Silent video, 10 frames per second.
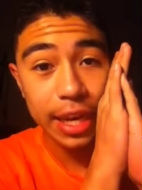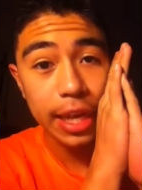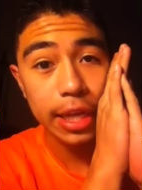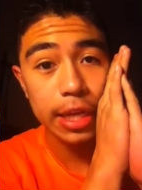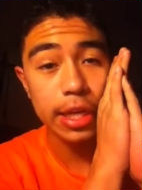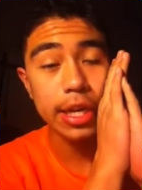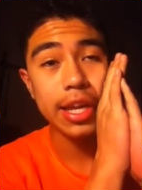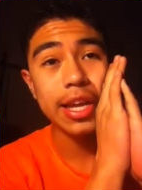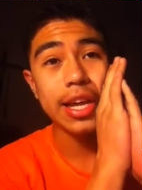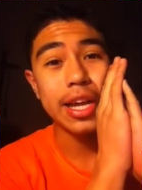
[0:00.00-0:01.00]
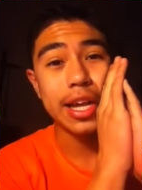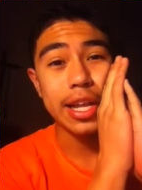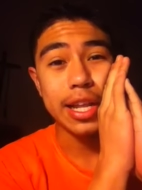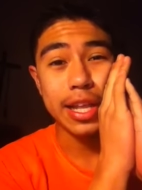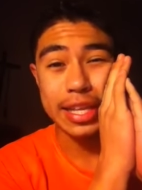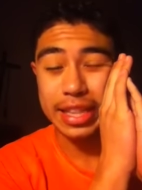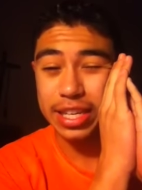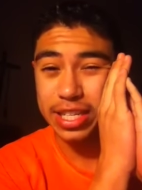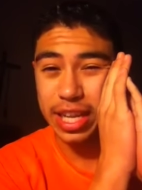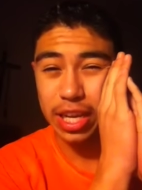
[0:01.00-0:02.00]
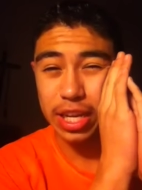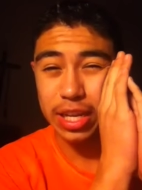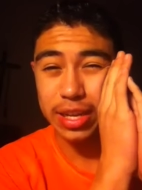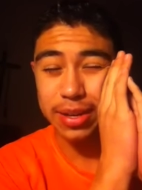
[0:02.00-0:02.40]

like it. Like, there's like